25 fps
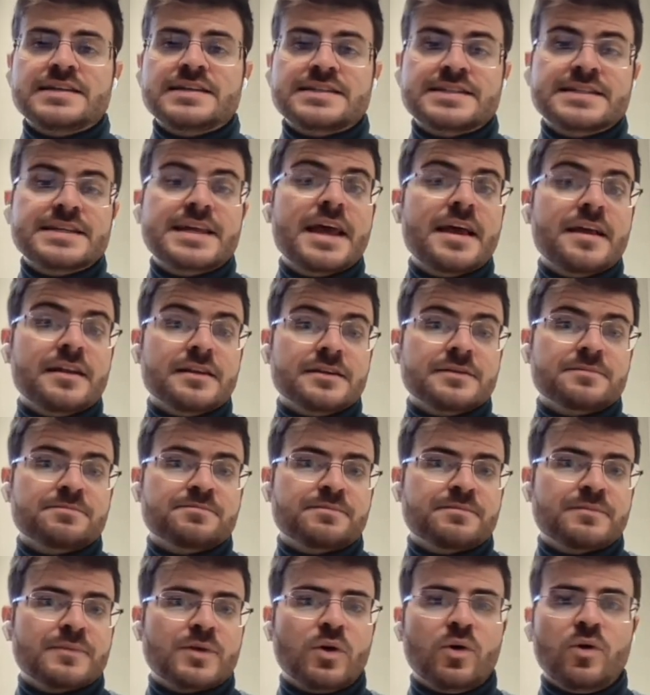scale
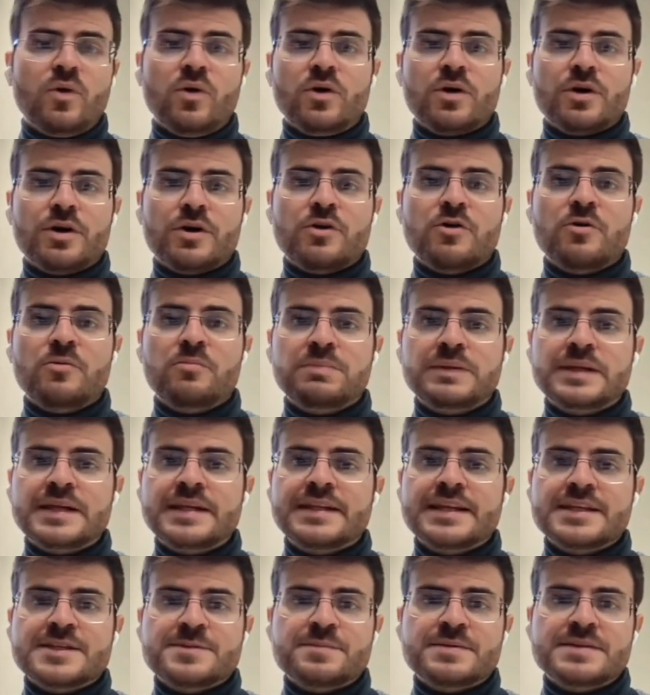or
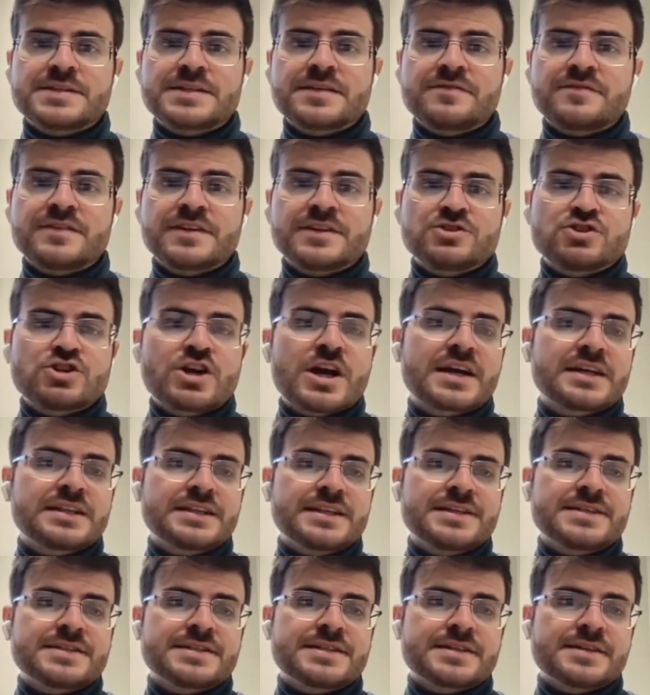complete a specific
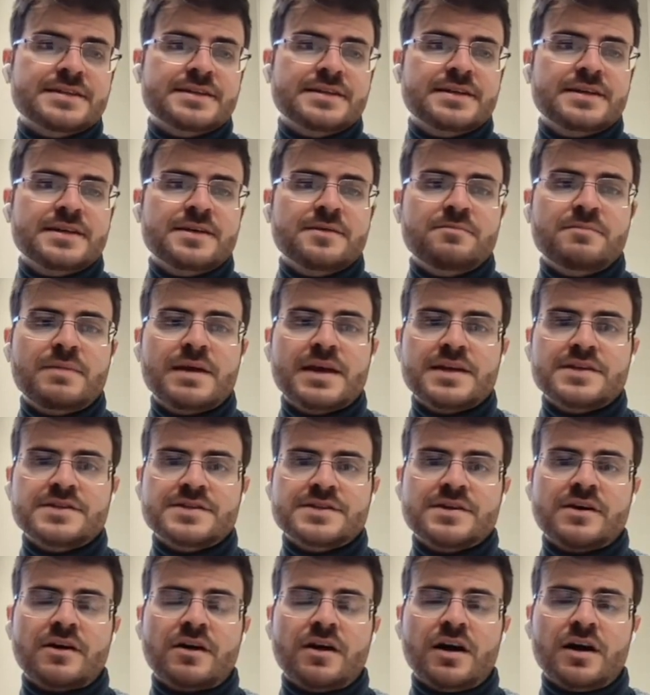checklist
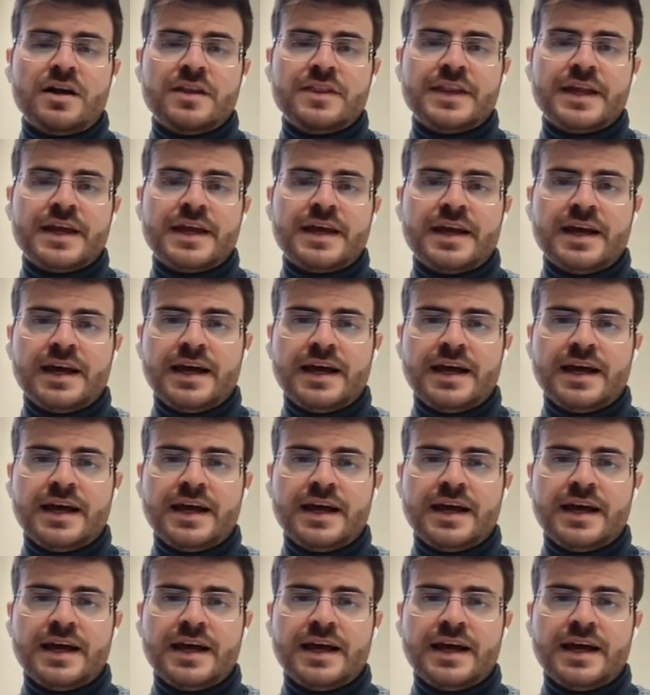based on